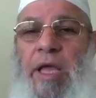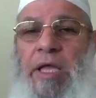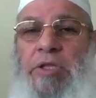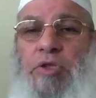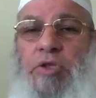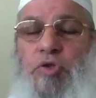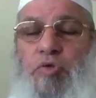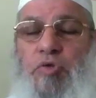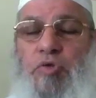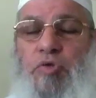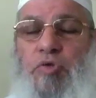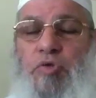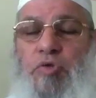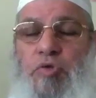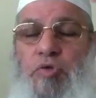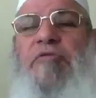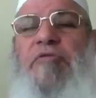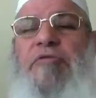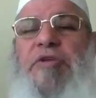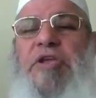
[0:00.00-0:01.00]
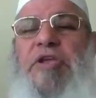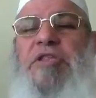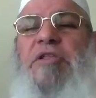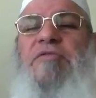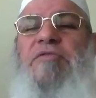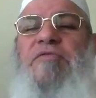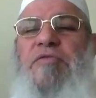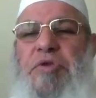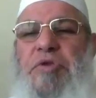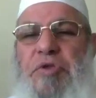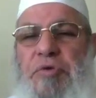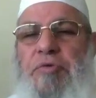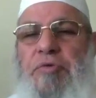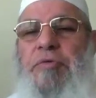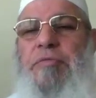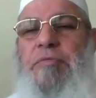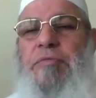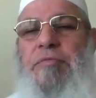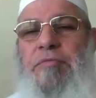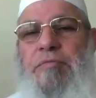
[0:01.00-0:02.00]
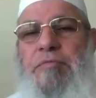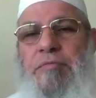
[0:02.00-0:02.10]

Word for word: and dunya created for you.